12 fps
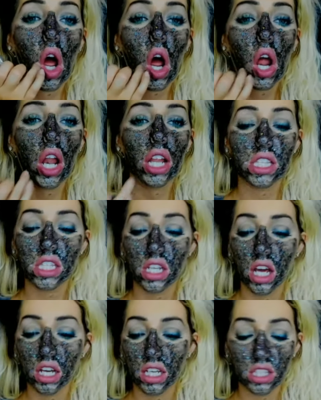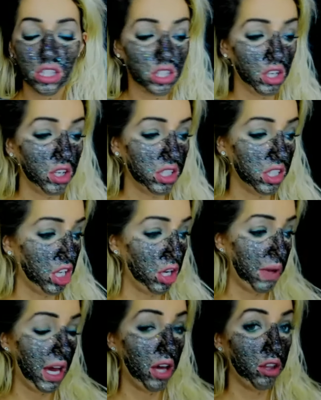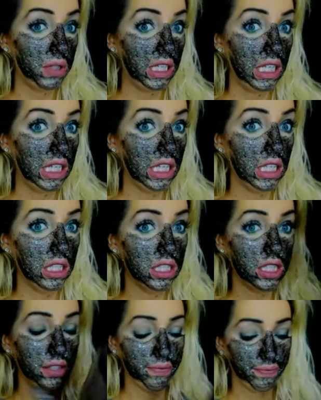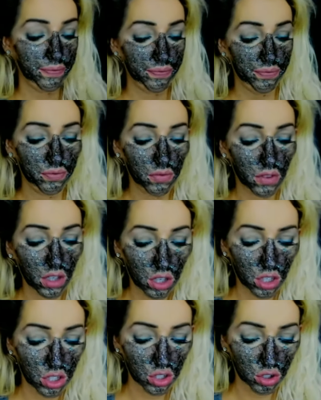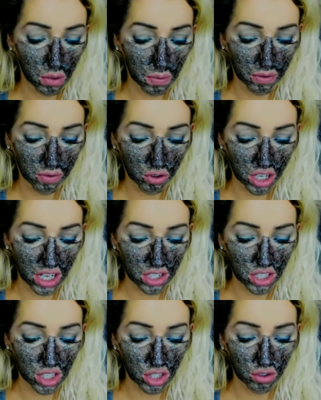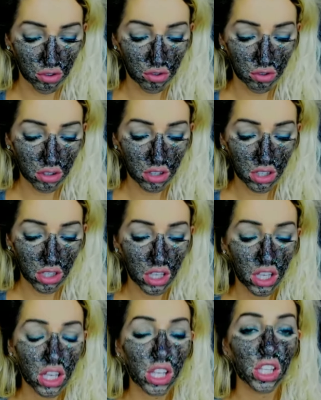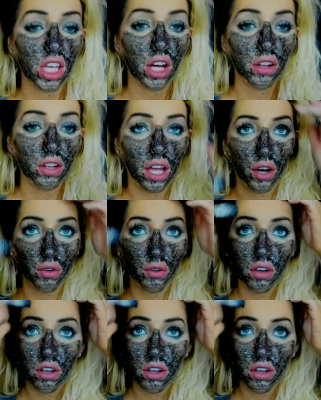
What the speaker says: let's not get stars in our mouth, please. I'm going to do it on my forehead too. Yellow.